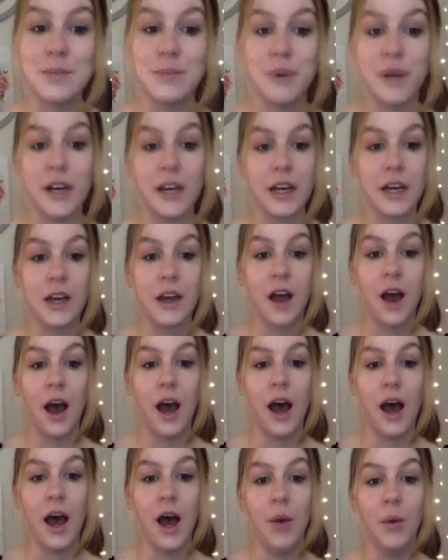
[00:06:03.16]
book
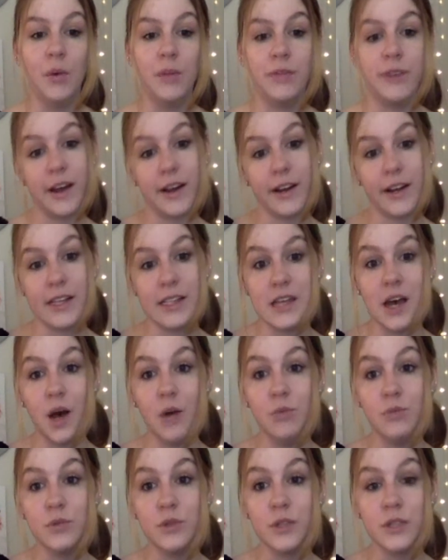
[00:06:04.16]
were various
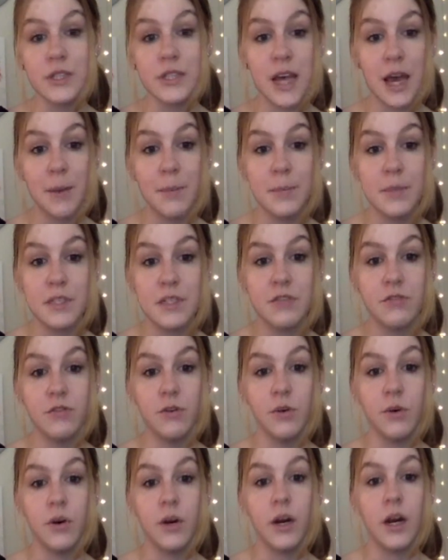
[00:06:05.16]
helpful tips
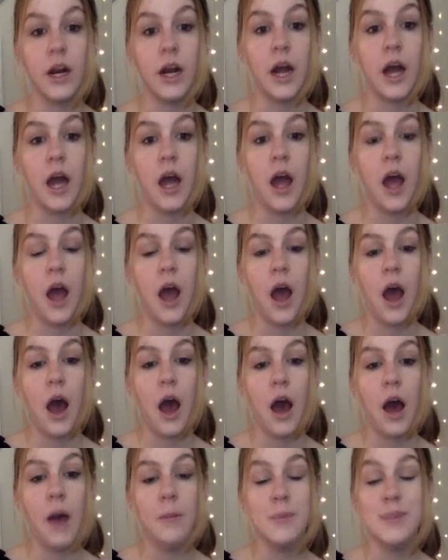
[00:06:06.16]
for
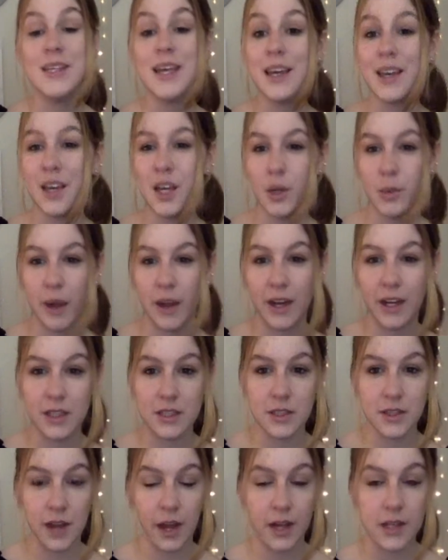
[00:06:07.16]
taking your writing
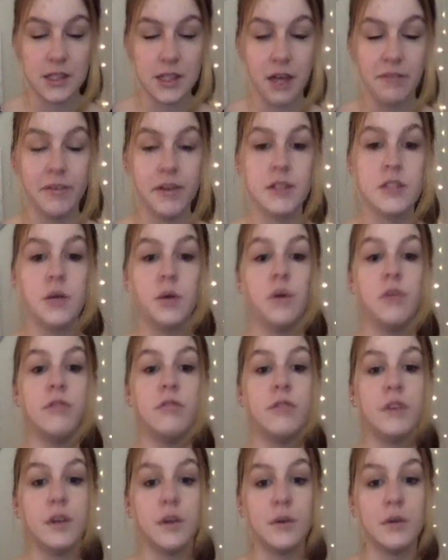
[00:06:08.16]
to the next level. So a
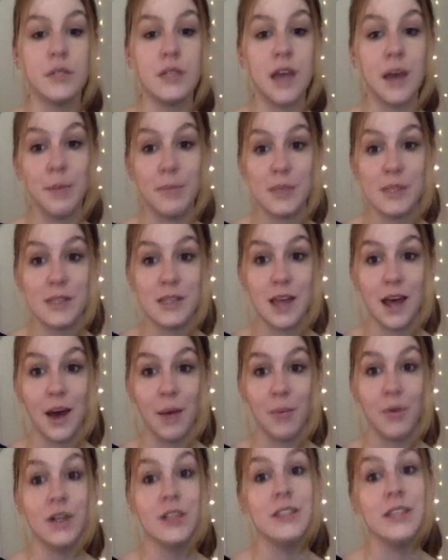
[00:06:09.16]
few tips
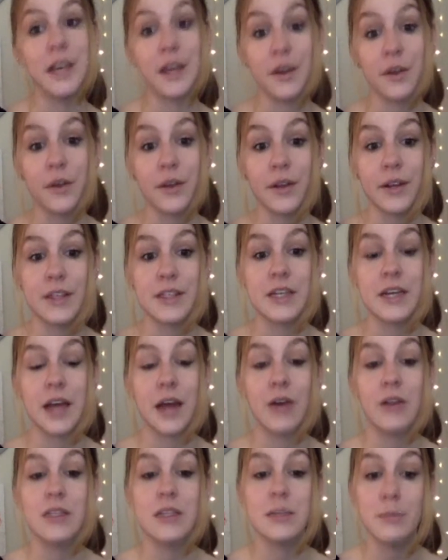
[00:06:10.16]
that particularly stuck
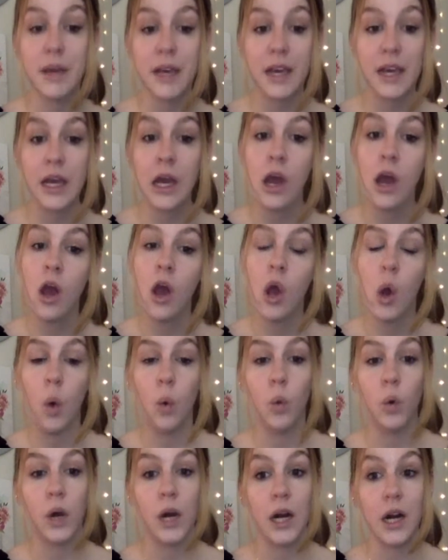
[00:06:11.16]
out to me
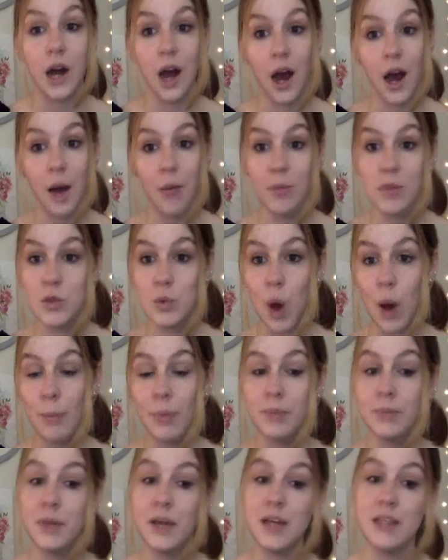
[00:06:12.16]
were
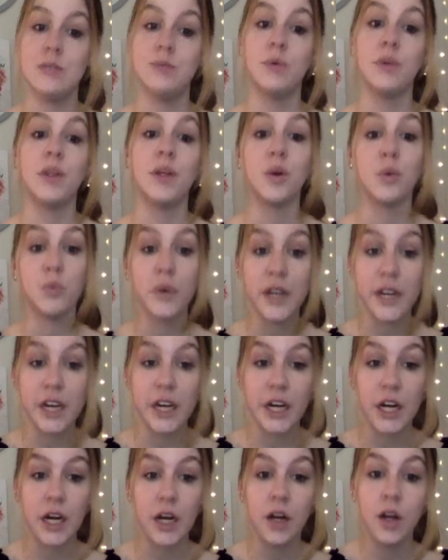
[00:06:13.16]
swapping places with your
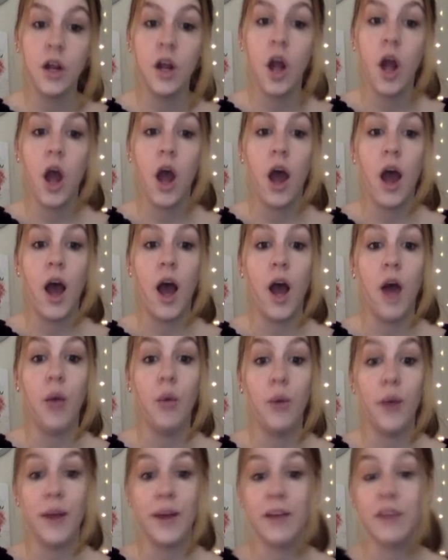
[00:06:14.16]
reader,
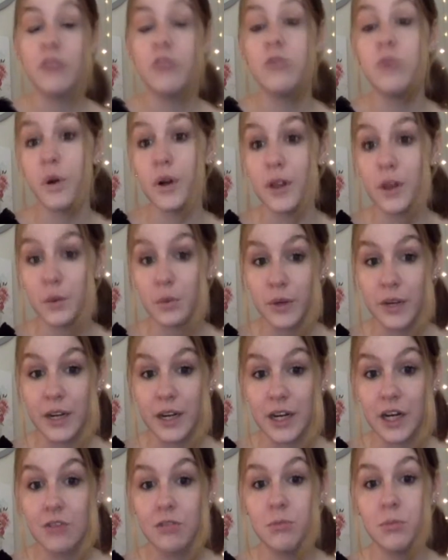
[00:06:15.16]
writing for the
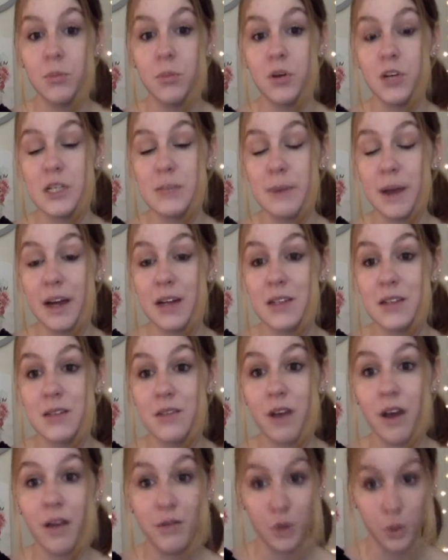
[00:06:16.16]
reader from the
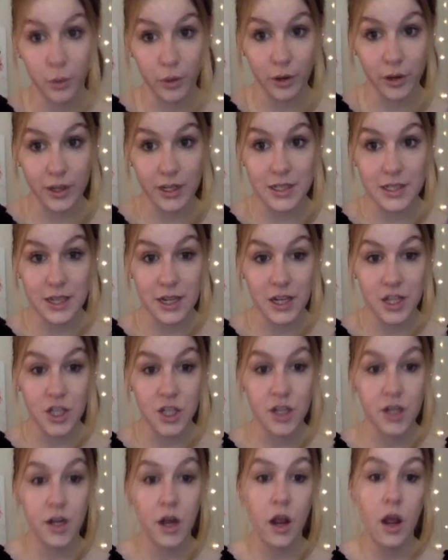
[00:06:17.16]
perspective of your
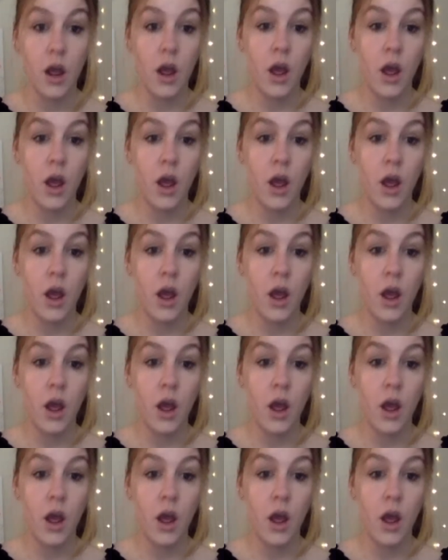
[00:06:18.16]
organization,